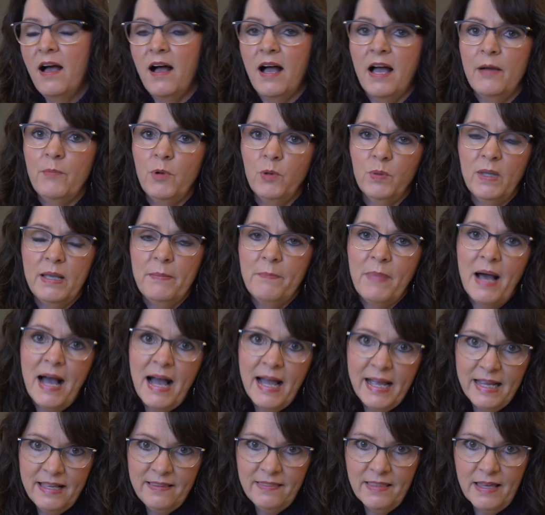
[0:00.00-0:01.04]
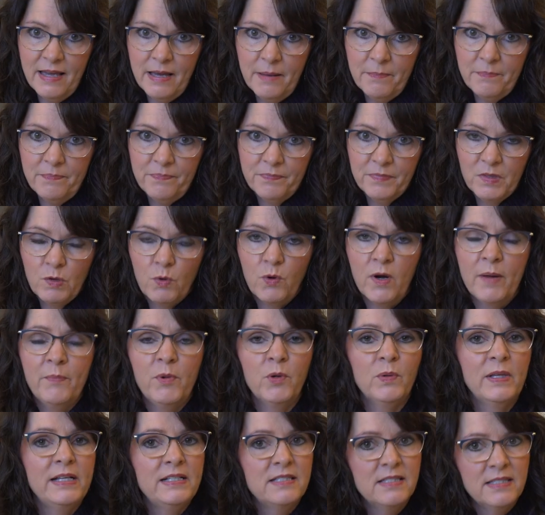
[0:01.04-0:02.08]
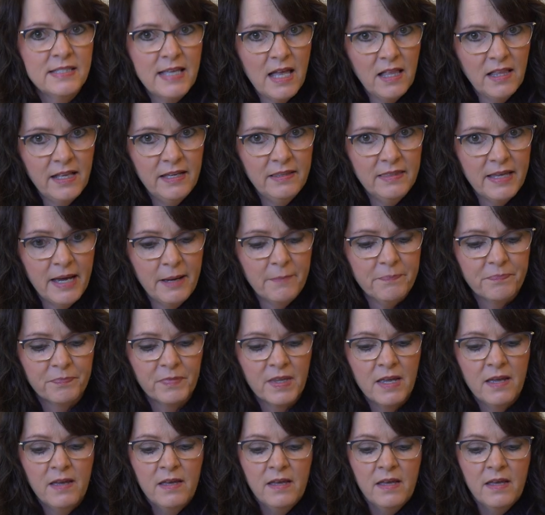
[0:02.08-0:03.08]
I'm only buying them, or I'm only selling them.